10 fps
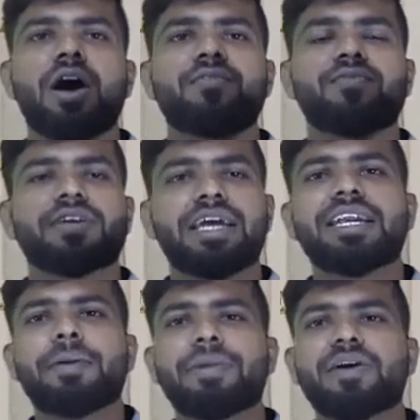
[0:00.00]
of n
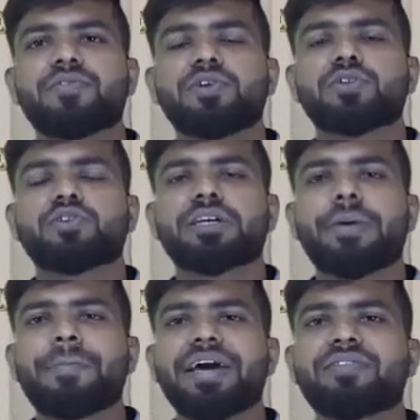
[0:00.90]
number of units should
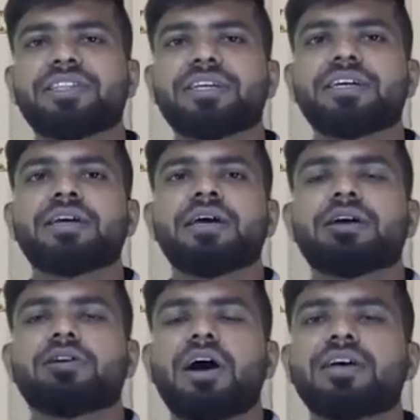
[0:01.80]
compare with the
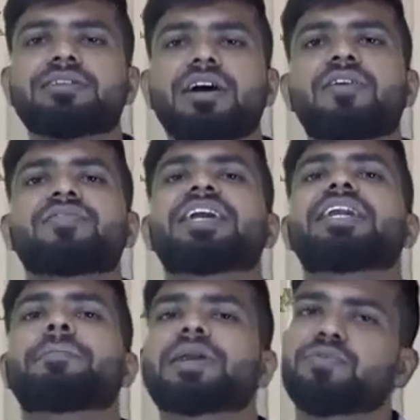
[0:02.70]
cost of n
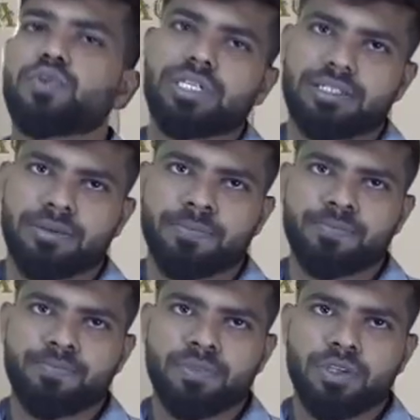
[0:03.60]
number of units.
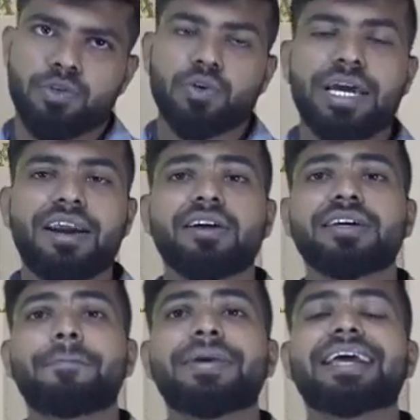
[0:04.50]
You cannot
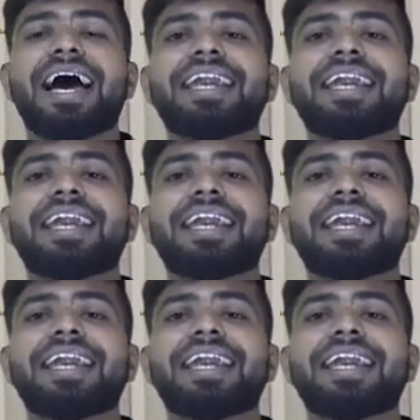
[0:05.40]
compare